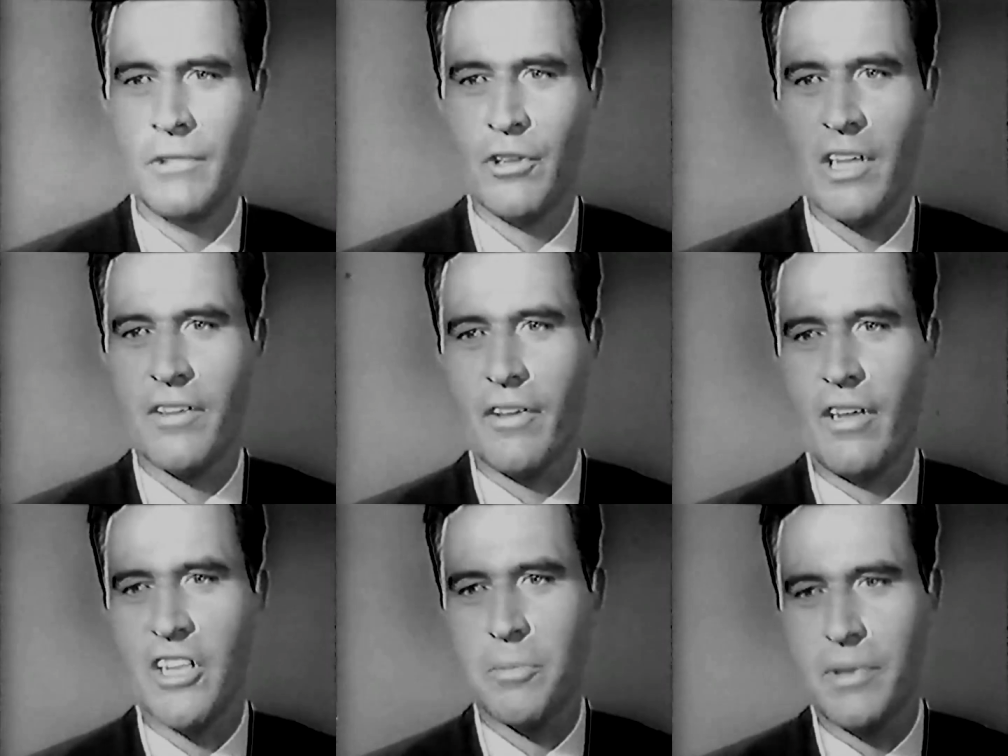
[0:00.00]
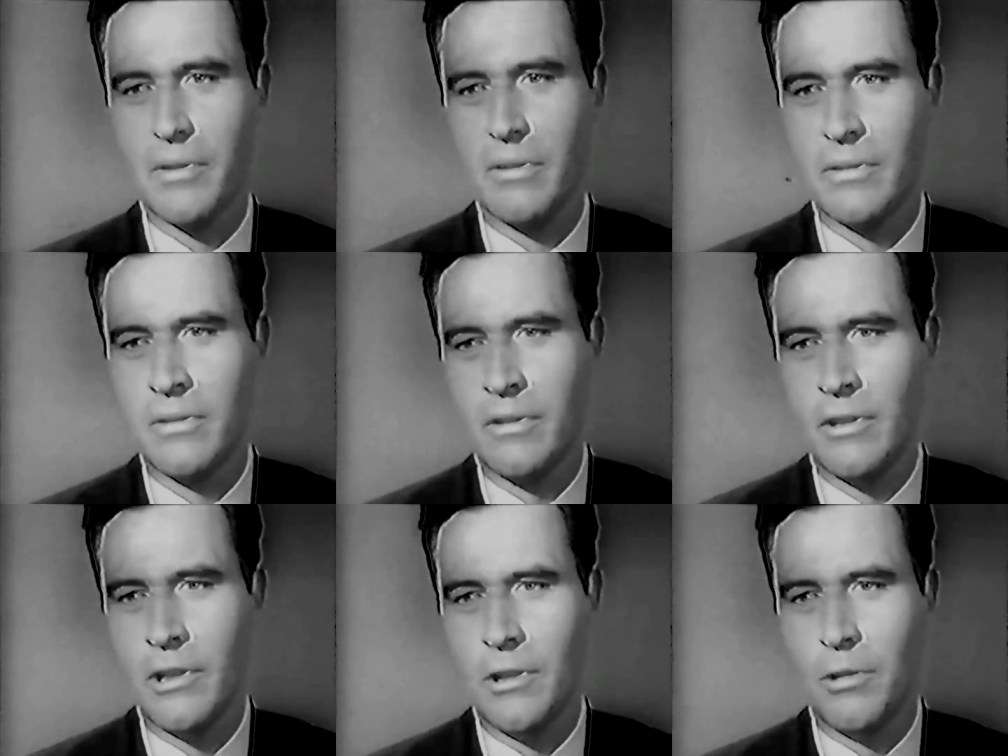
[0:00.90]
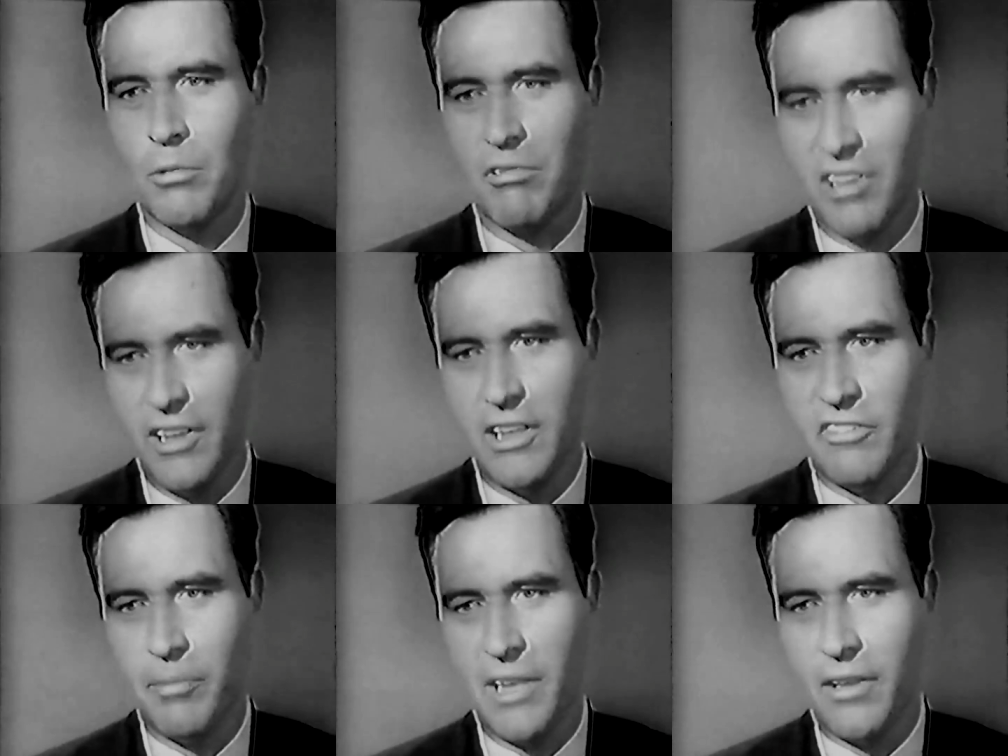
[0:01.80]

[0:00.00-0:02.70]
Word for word: When you got to the hospital, you were relieved